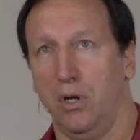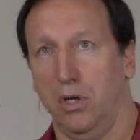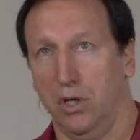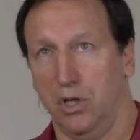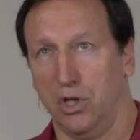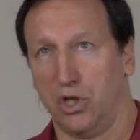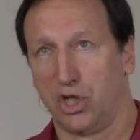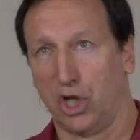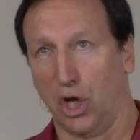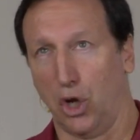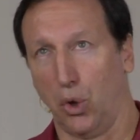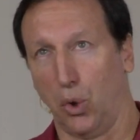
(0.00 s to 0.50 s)

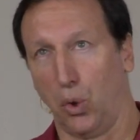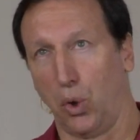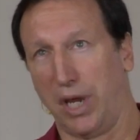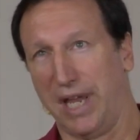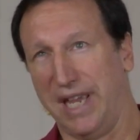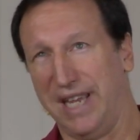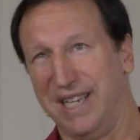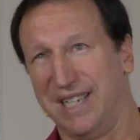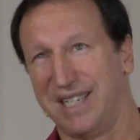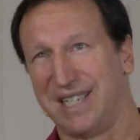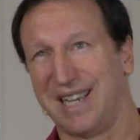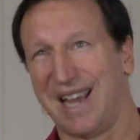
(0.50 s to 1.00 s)
So
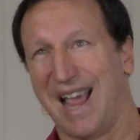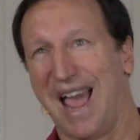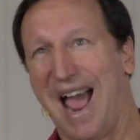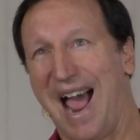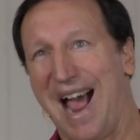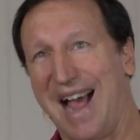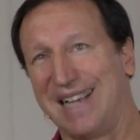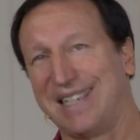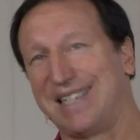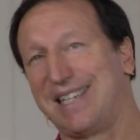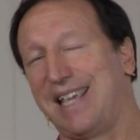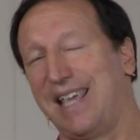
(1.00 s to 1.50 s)
he's
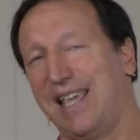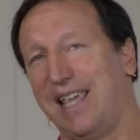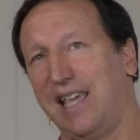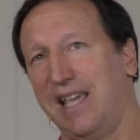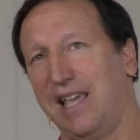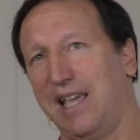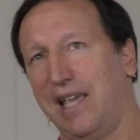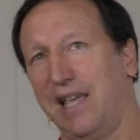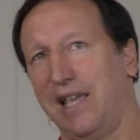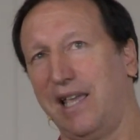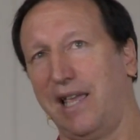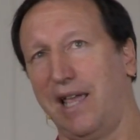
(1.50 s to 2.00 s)

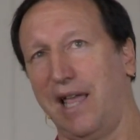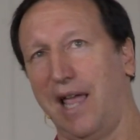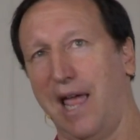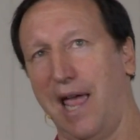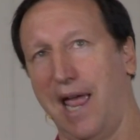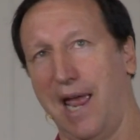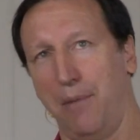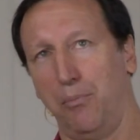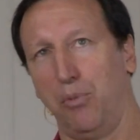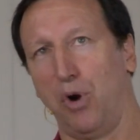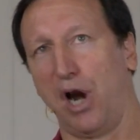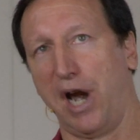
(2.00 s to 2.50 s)
asking
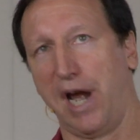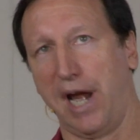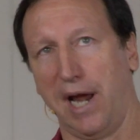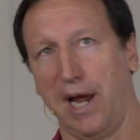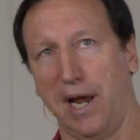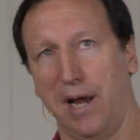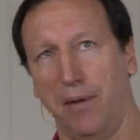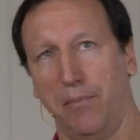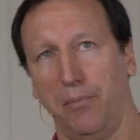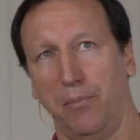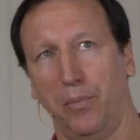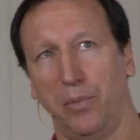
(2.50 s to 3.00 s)

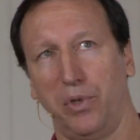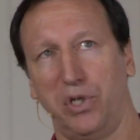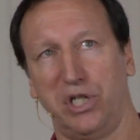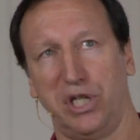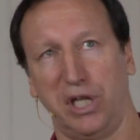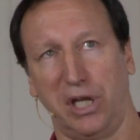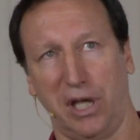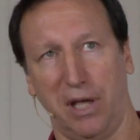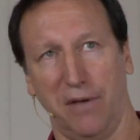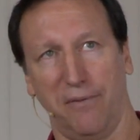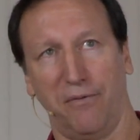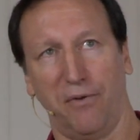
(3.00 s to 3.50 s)
Abraham to
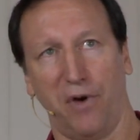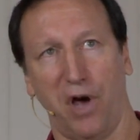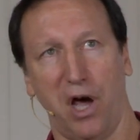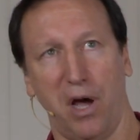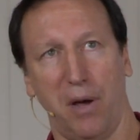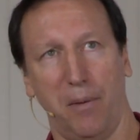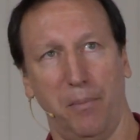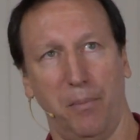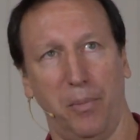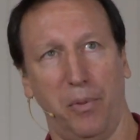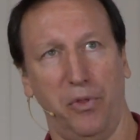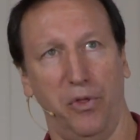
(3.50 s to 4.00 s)
give
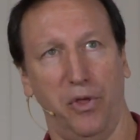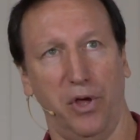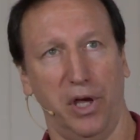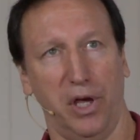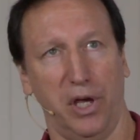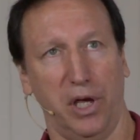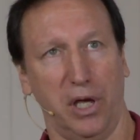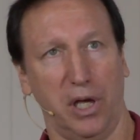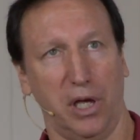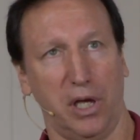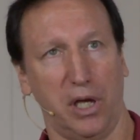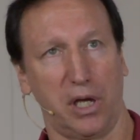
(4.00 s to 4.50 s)
up the